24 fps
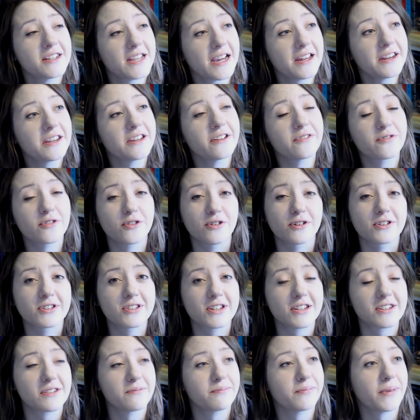Danny, of course,
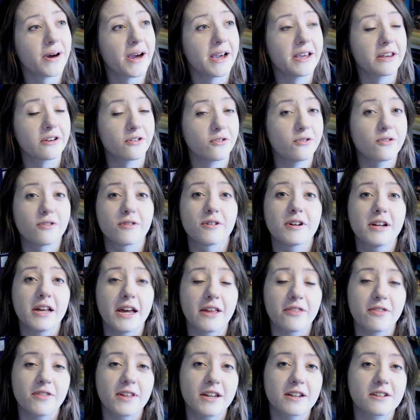doesn't buy it at all
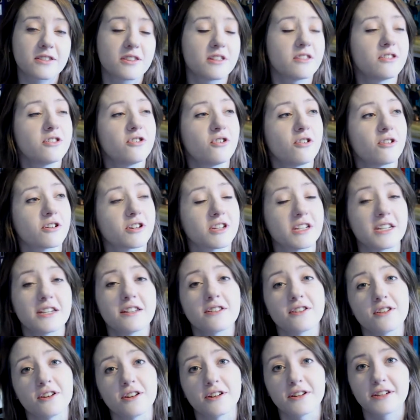and thinks that the Doctor
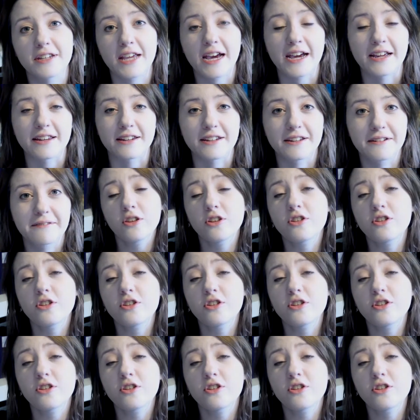is her dad.